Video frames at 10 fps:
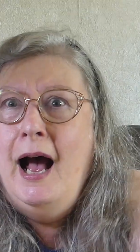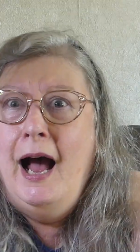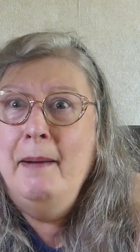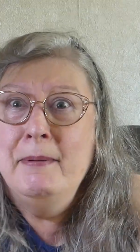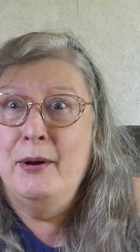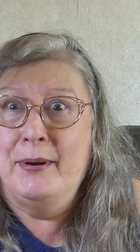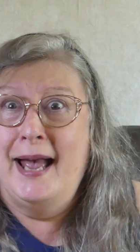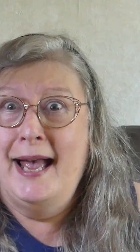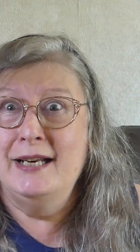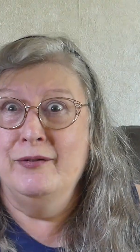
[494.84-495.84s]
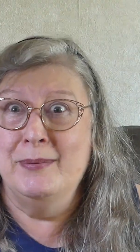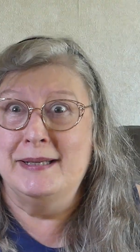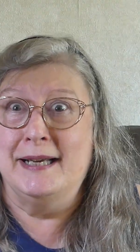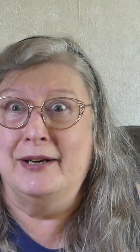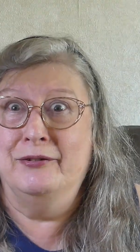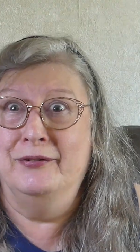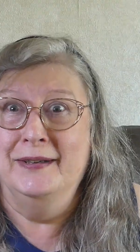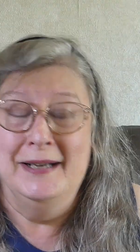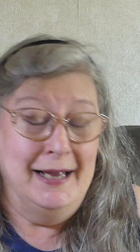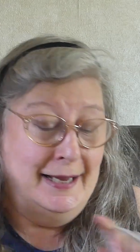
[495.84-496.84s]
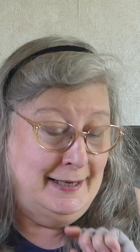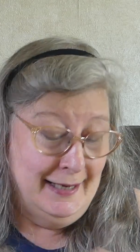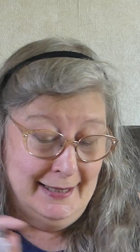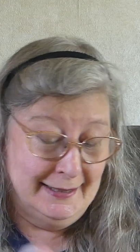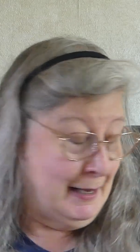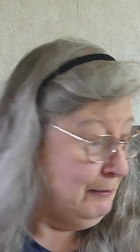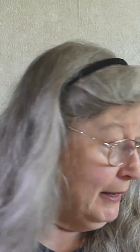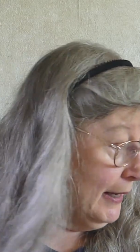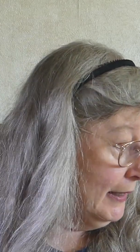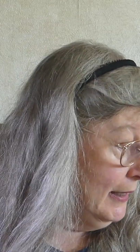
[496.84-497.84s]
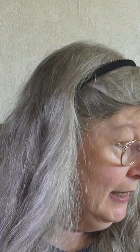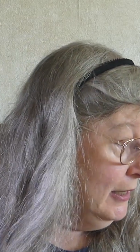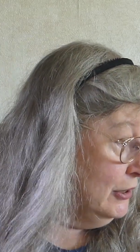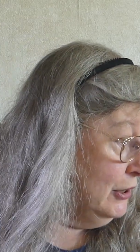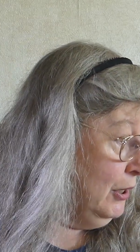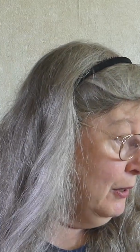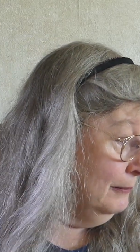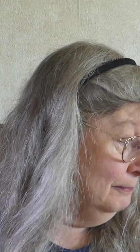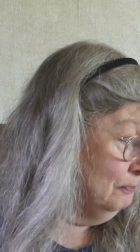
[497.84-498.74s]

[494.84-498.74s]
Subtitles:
I'm going ahead of myself. Let's get back. So